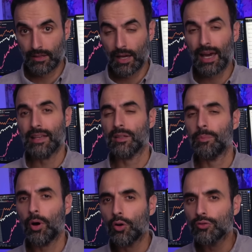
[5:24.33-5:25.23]
as
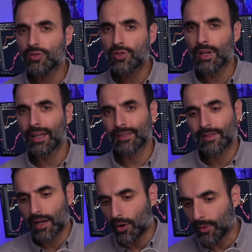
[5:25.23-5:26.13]
opposed to
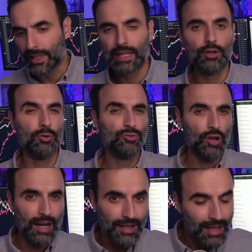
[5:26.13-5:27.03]
necessarily, you know, try
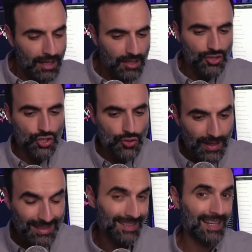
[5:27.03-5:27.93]
to
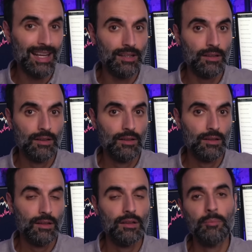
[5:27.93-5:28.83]
constrict and tighten.
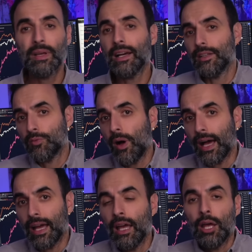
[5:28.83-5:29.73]
Because why?
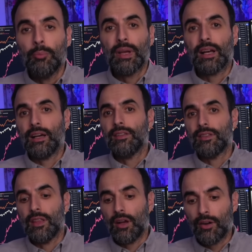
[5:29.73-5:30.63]
because
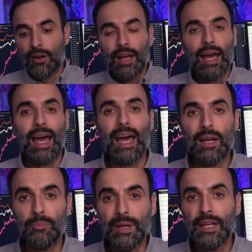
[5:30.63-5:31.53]
there had
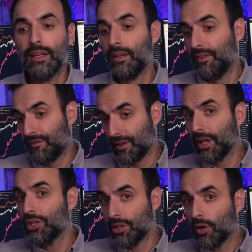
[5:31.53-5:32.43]
been
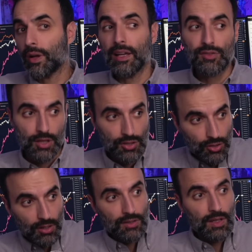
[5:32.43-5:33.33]
inflation. Okay, so they
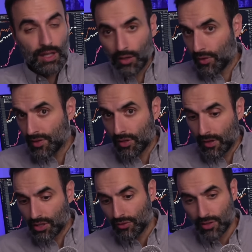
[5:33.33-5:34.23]
started to increase their
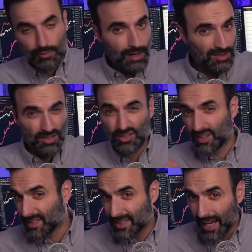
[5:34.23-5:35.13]
interest rates. They started
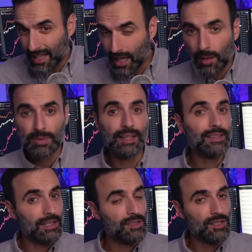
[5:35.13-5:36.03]
to tighten up. Let's
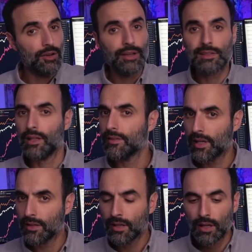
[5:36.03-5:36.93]
get serious. Let's
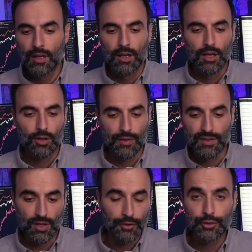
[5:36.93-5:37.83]
get, you know, this
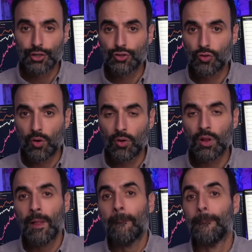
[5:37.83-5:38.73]
under
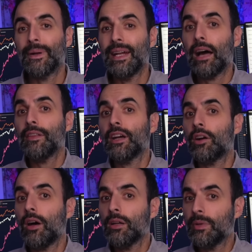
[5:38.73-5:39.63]
control. But now the
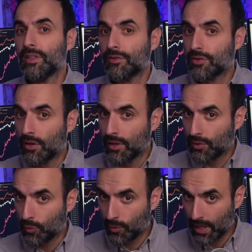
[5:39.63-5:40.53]
economies have started to
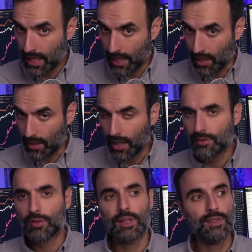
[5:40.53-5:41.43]
weaken. And
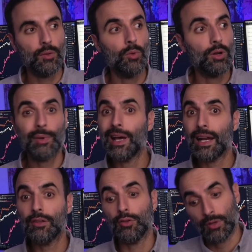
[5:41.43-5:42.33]
so they say, what do we got to
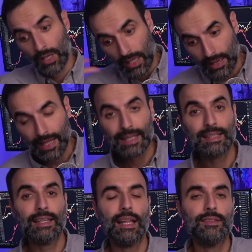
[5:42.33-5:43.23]
do? Let's
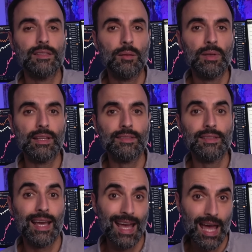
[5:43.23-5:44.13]
get that stimulus to
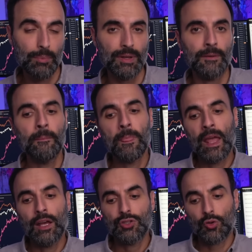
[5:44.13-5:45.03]
happen.
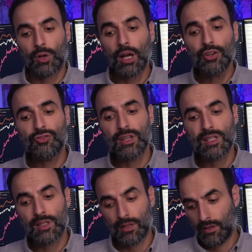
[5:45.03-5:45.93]
So countries
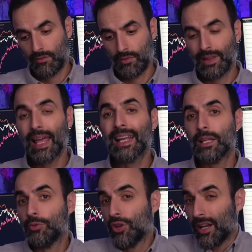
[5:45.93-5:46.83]
likely
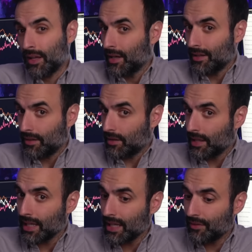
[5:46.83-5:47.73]
would try to
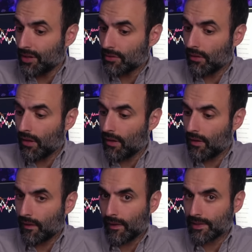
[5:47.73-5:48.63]
leave it as
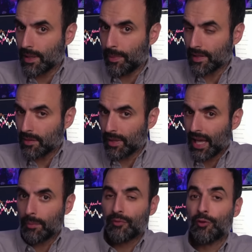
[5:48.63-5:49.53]
long as they possibly
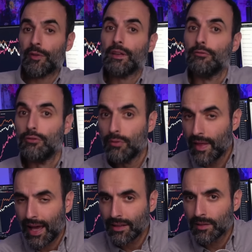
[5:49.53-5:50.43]
can before they do
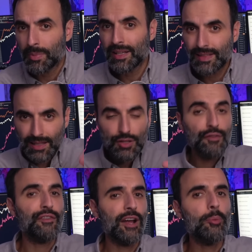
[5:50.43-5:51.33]
that because that's your
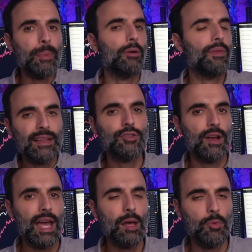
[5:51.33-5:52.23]
firepower, that's your
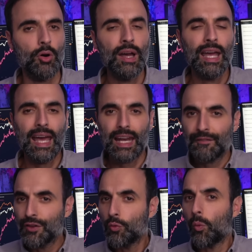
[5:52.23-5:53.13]
ammo. And
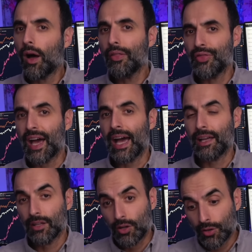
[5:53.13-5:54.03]
if you want that,
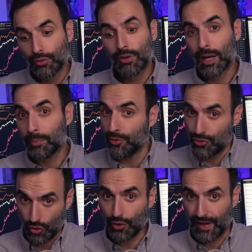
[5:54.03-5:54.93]
you know, you've got to
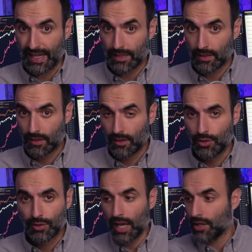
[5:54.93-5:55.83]
preserve it.
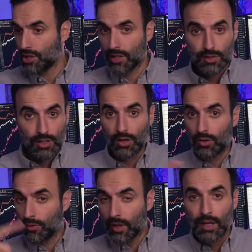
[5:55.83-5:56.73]
You can't just
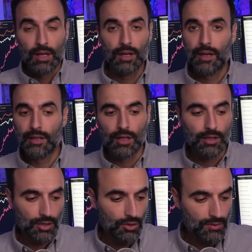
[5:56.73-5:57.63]
go, and, and
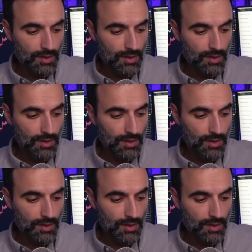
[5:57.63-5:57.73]
use it